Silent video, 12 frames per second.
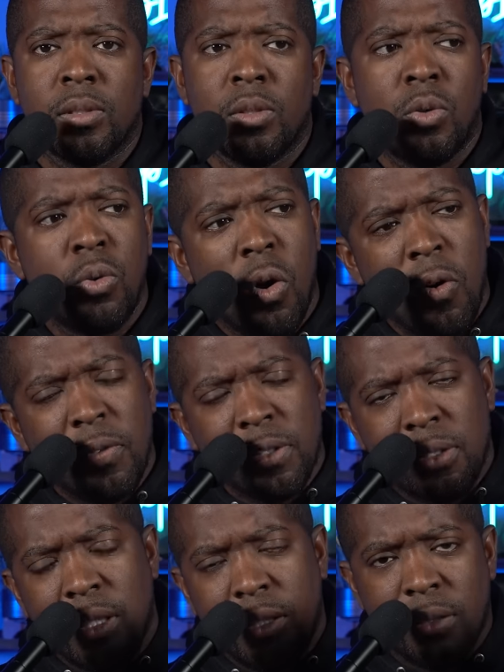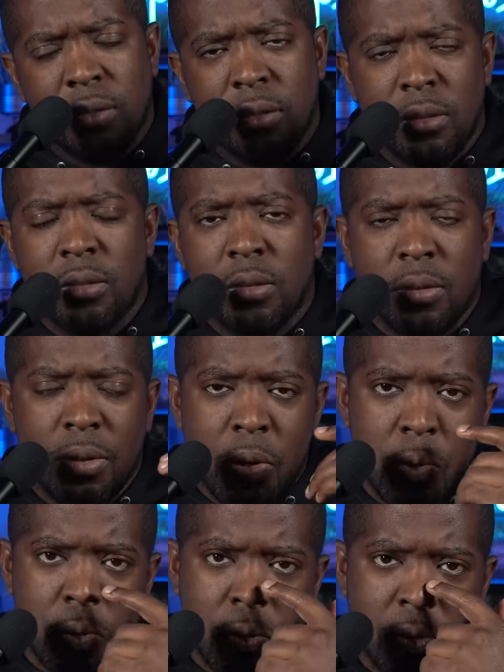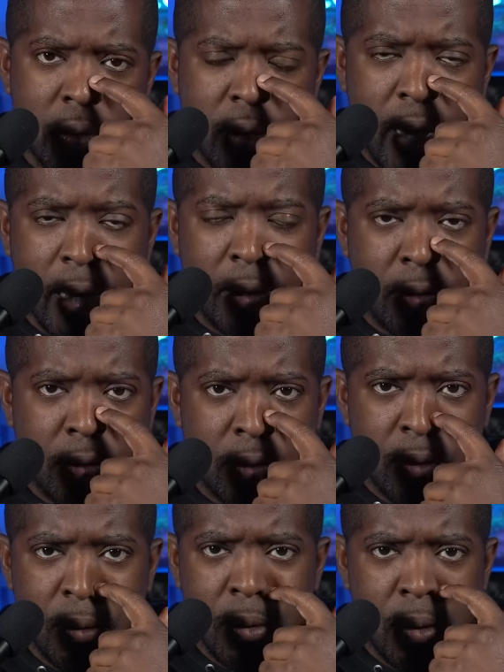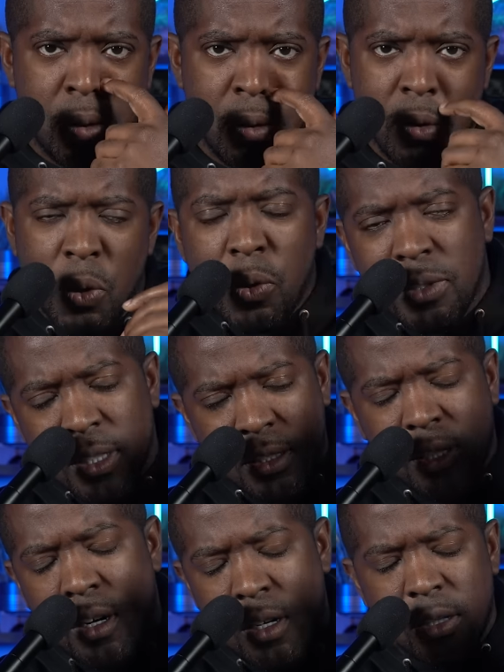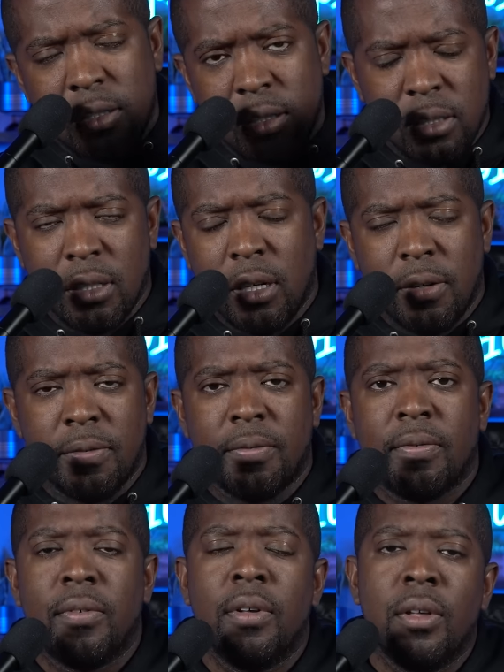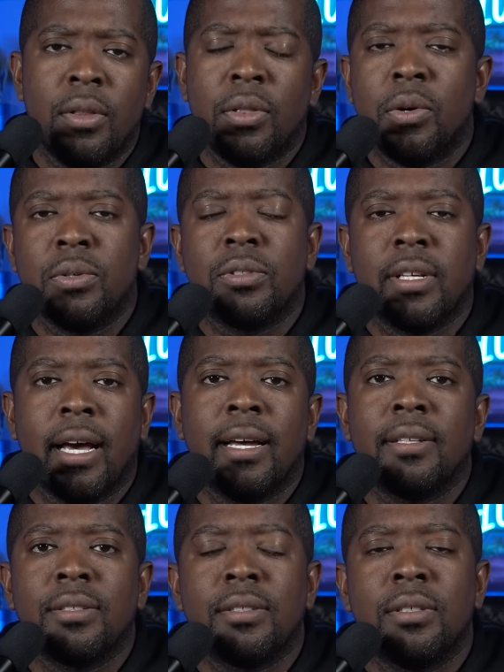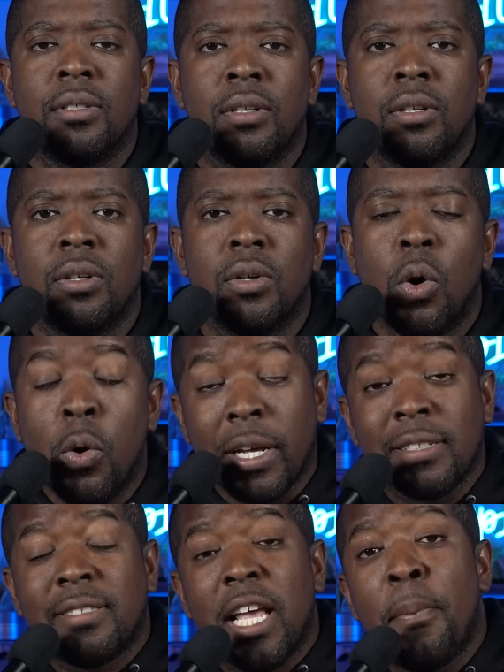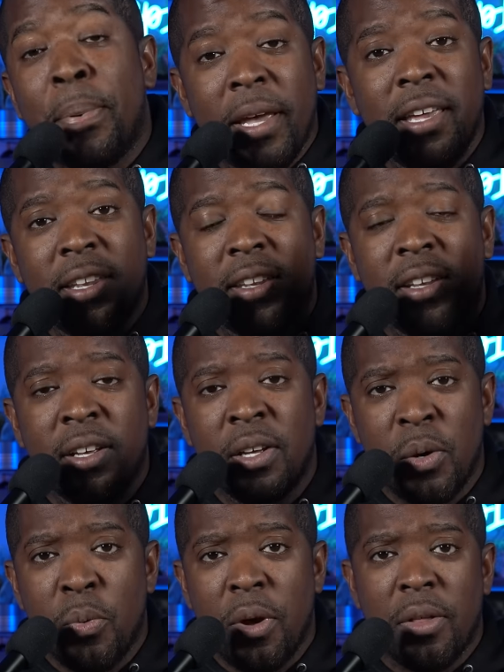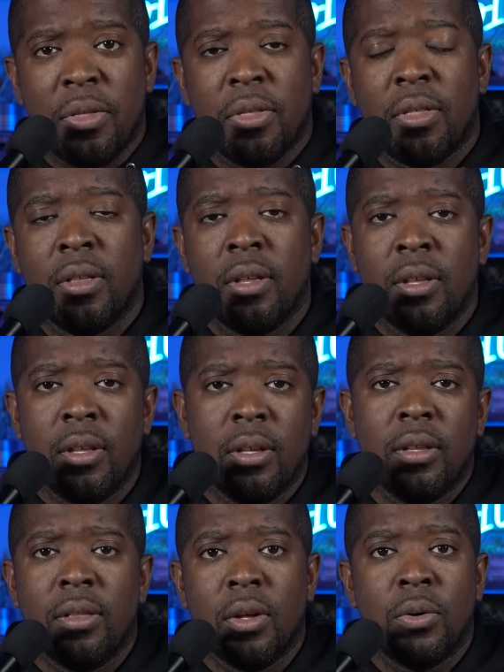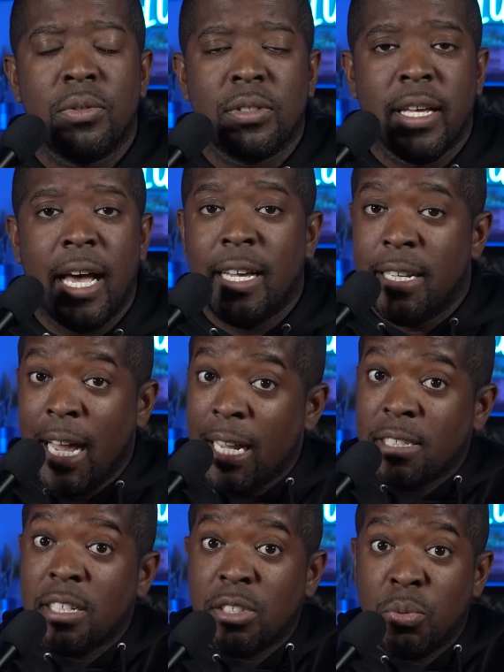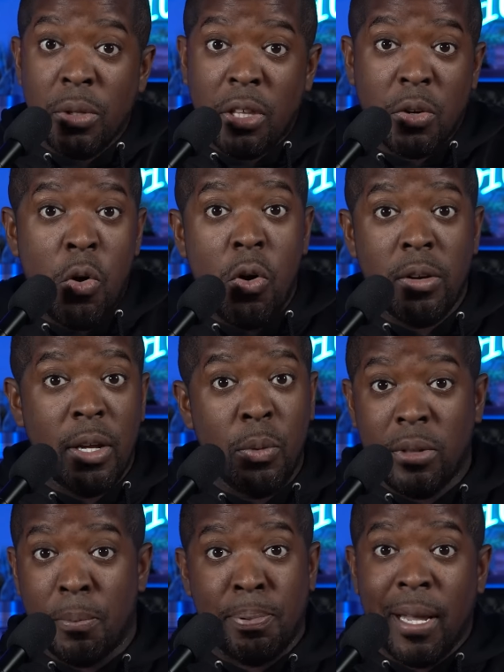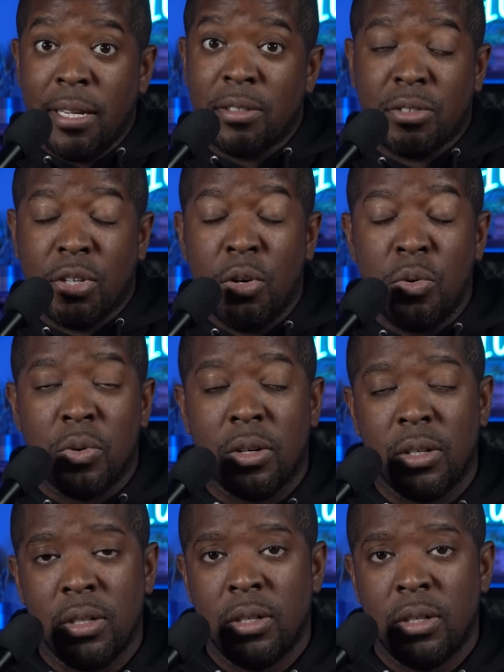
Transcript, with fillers: Who oversees those guys? Who's in charge of those guys? Who can step in with those guys? And not just with the coordinator, with the players too.